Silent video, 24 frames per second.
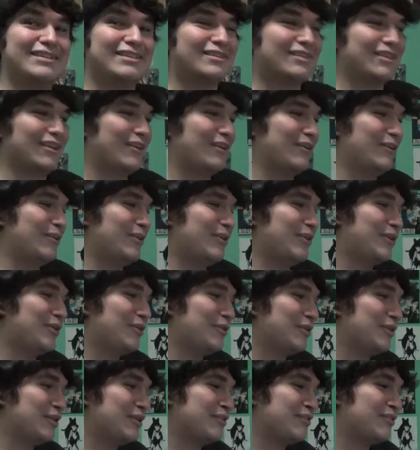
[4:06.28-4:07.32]
So
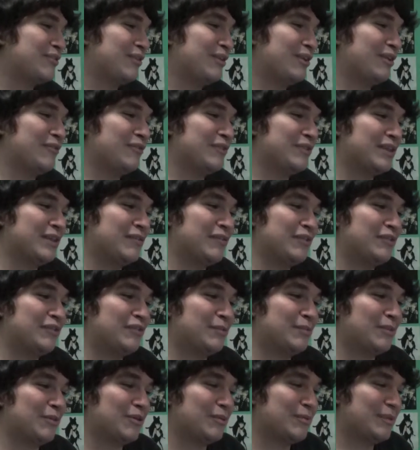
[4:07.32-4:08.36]
we're gonna start off with Adventures
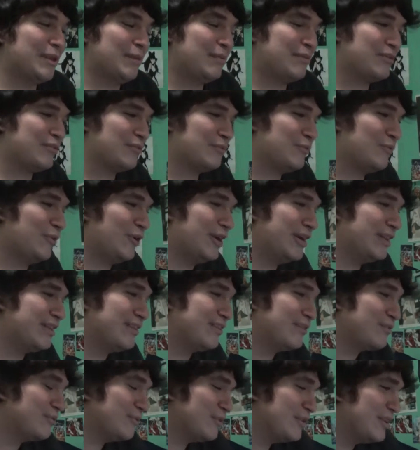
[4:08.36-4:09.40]
of Pokemon Episode 1.
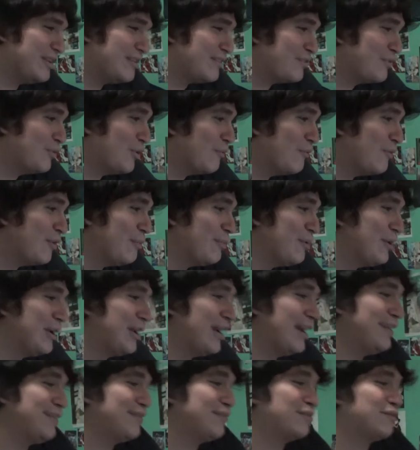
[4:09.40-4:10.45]
This released November
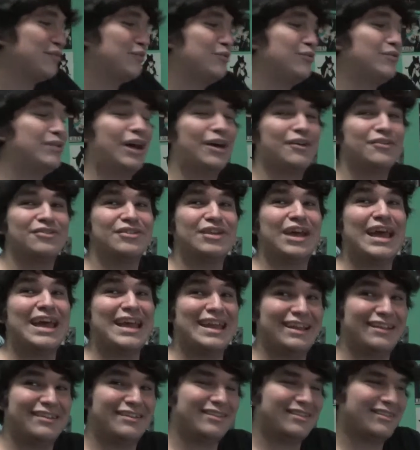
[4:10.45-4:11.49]
9th,
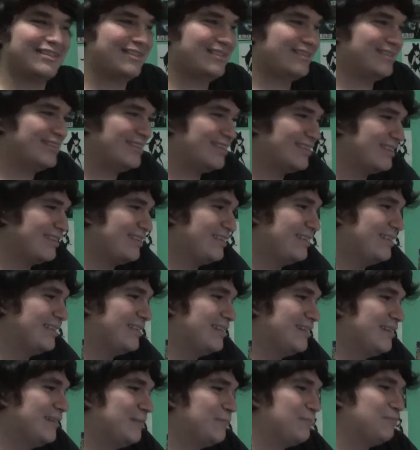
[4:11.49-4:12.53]
2008.
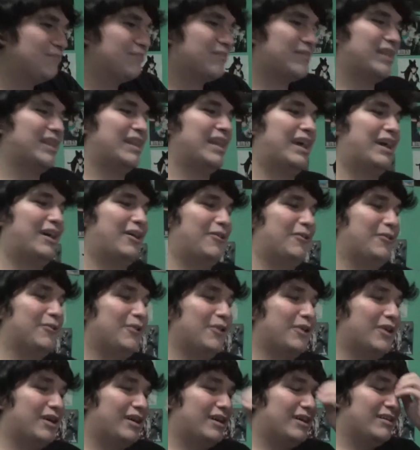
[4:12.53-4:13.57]

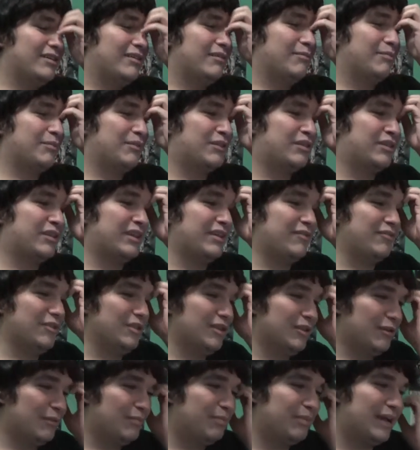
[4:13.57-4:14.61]
Now, to give a
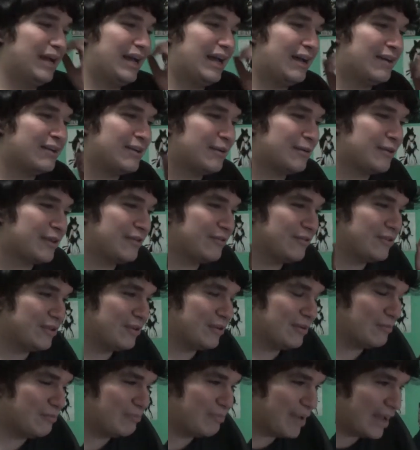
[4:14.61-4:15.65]
little back, I'm gonna give a
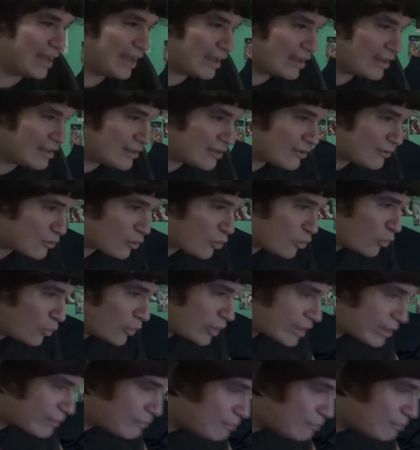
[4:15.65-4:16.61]
little back, a little quick